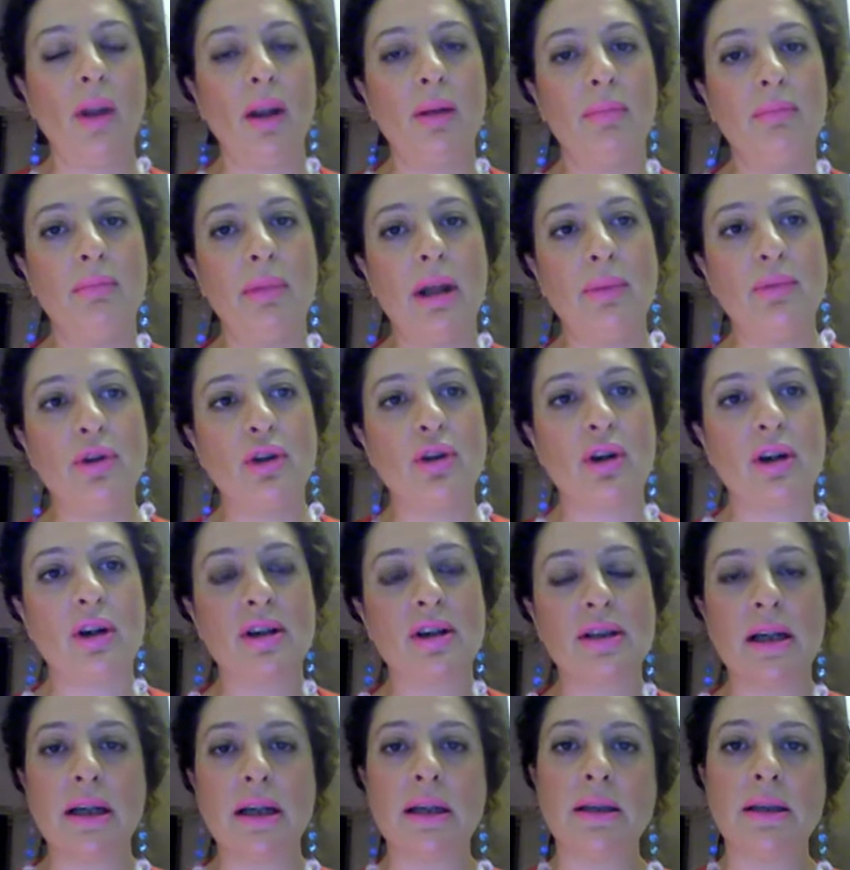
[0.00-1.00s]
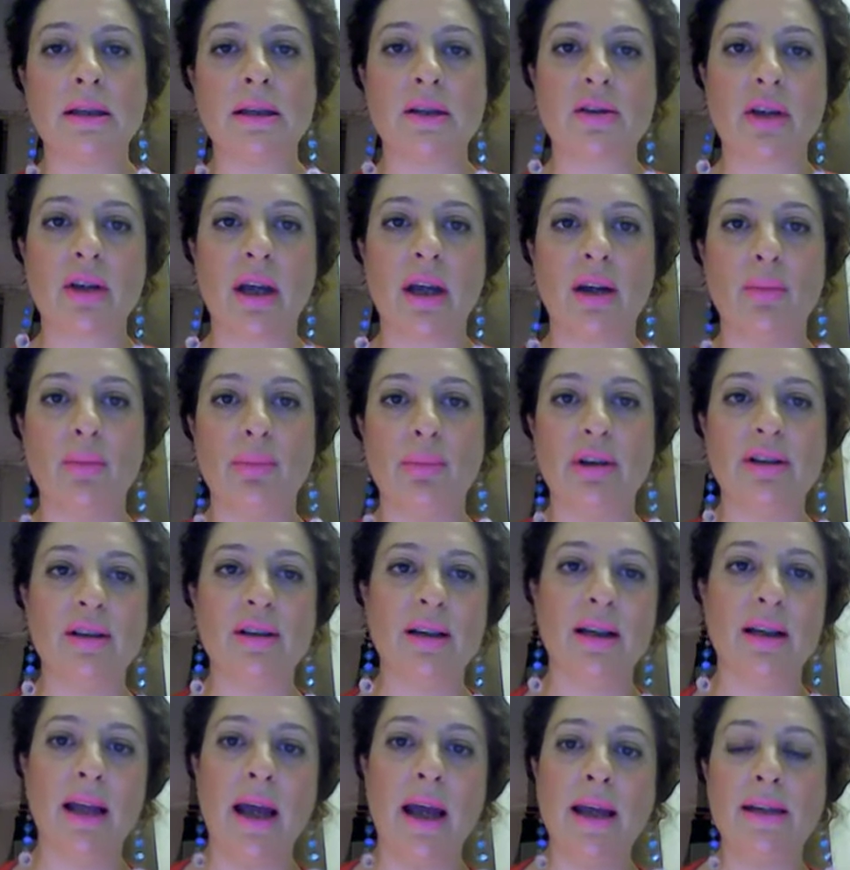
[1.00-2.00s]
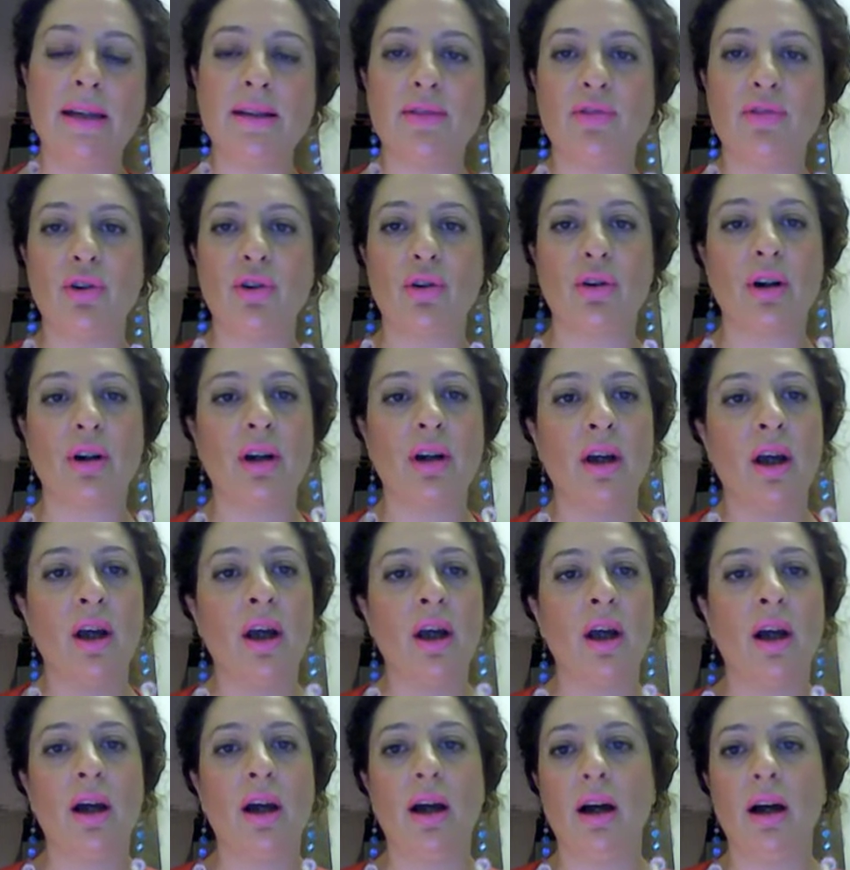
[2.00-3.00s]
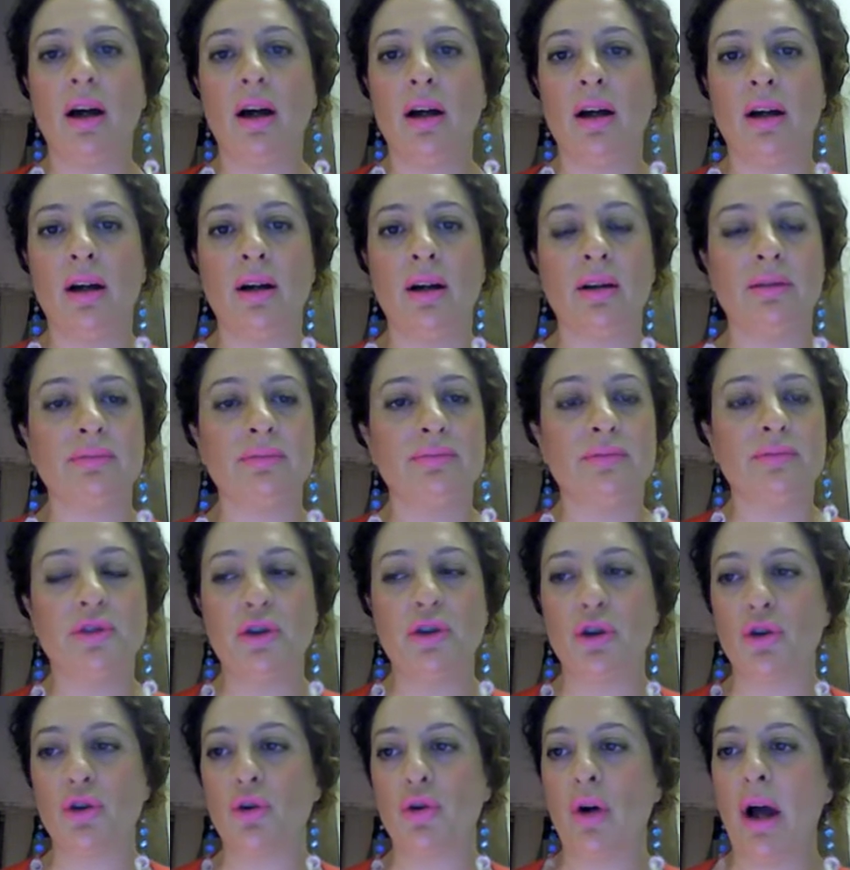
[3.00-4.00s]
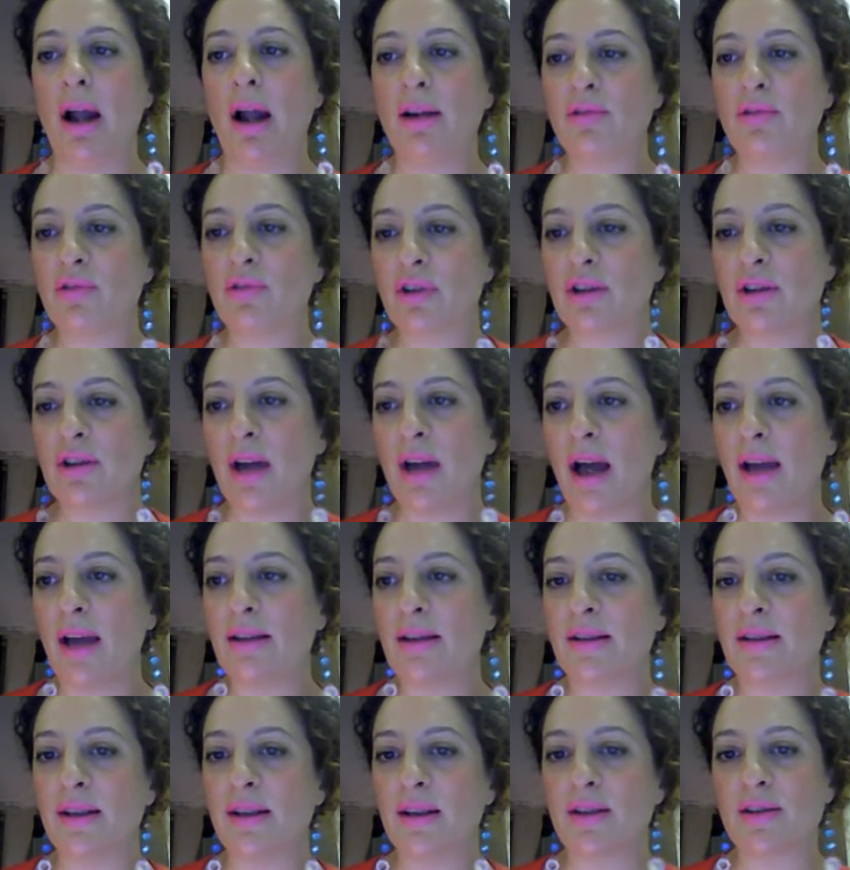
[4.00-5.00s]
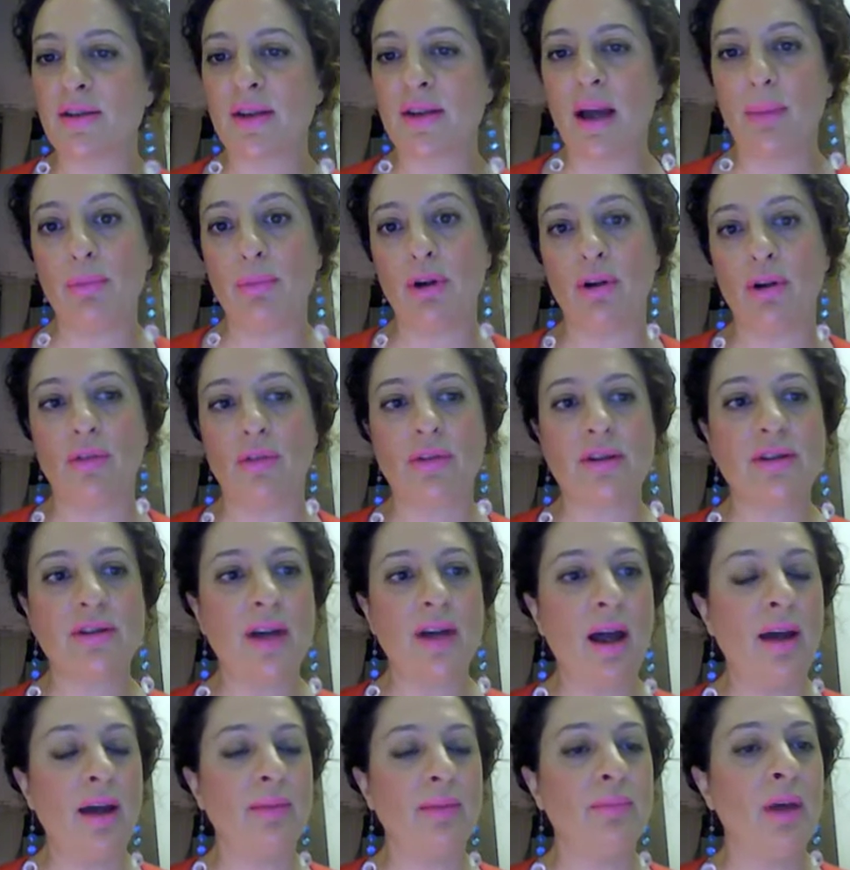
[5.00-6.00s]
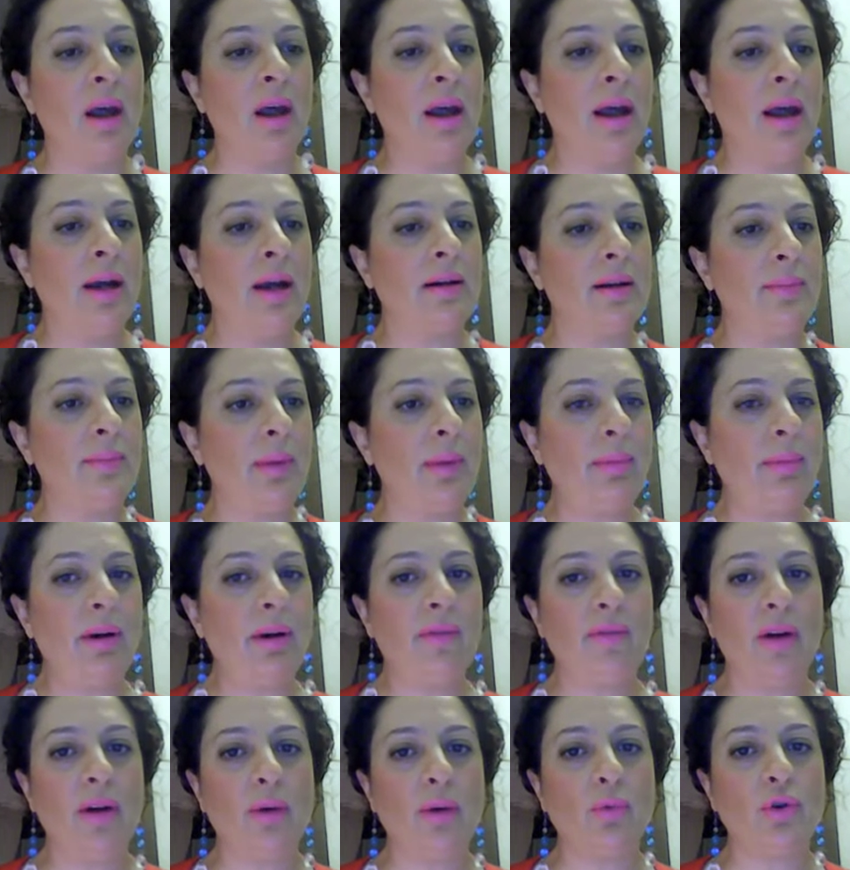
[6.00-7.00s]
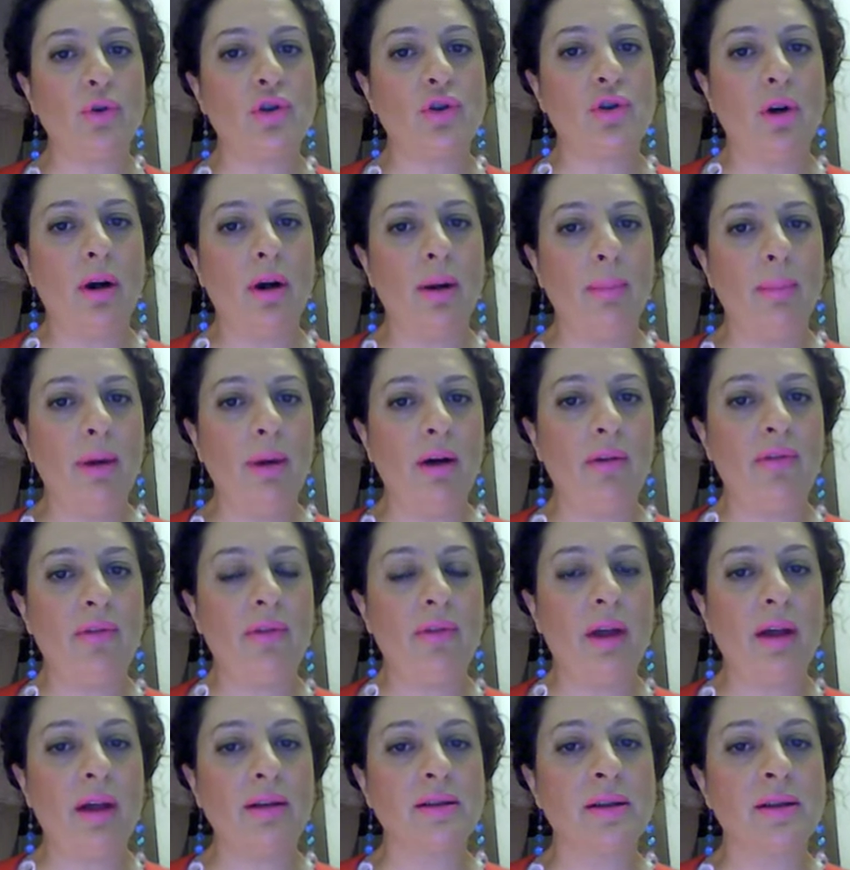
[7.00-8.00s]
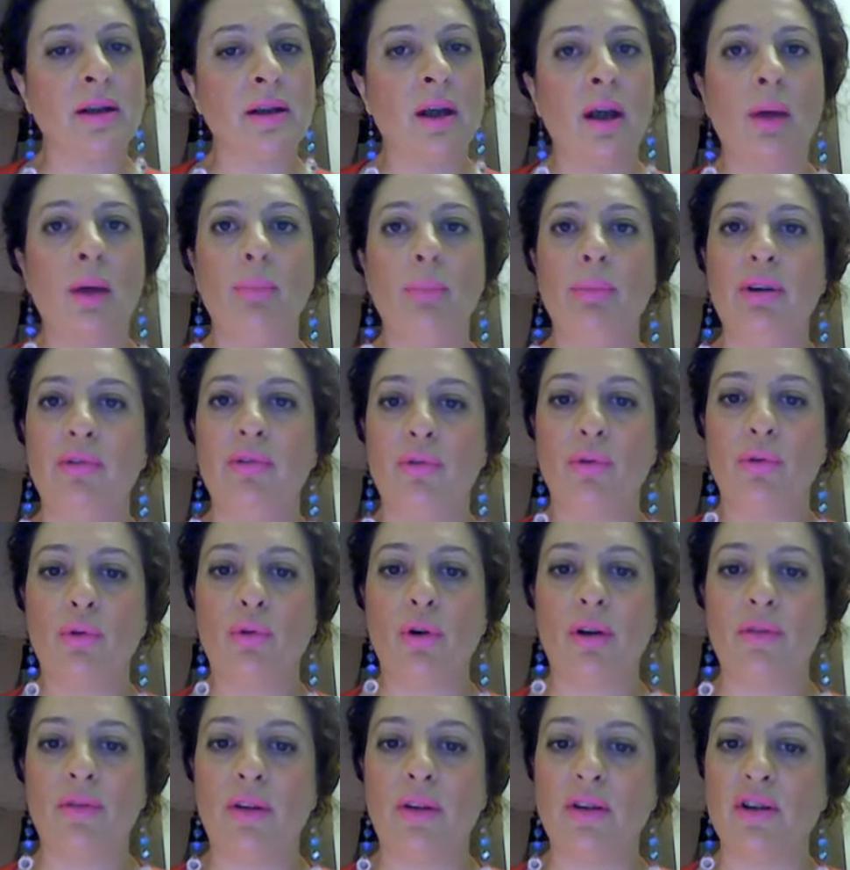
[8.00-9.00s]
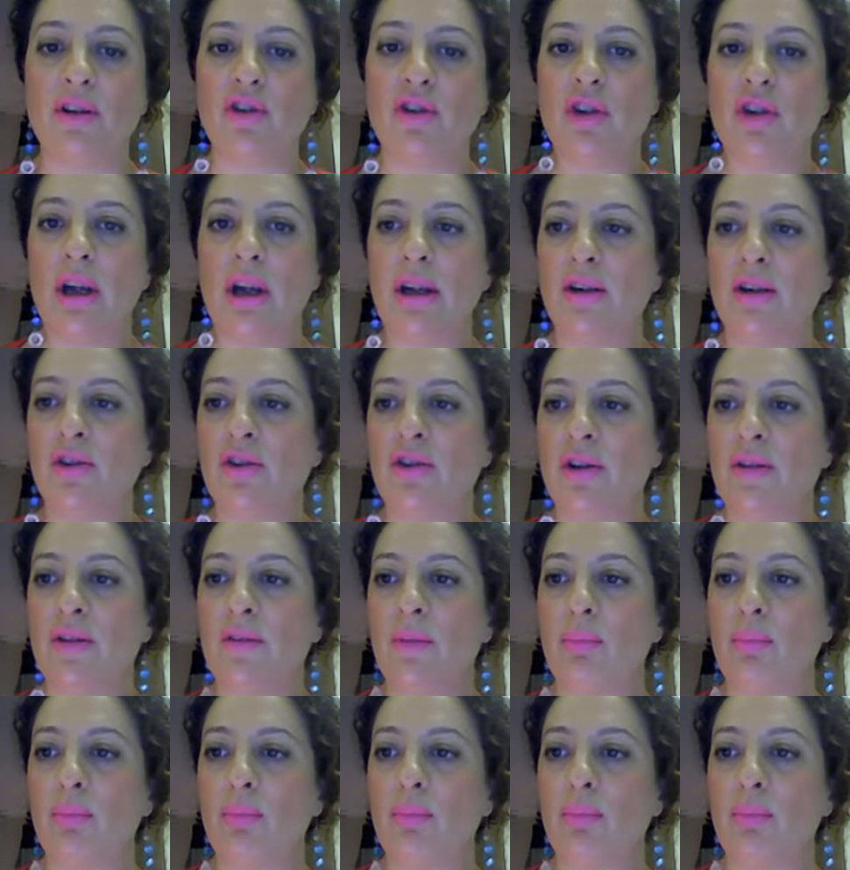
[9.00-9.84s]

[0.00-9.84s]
maybe your analytics gonna be delayed if you're advertising is happening all the time. Remember that we talked about that before, that changing the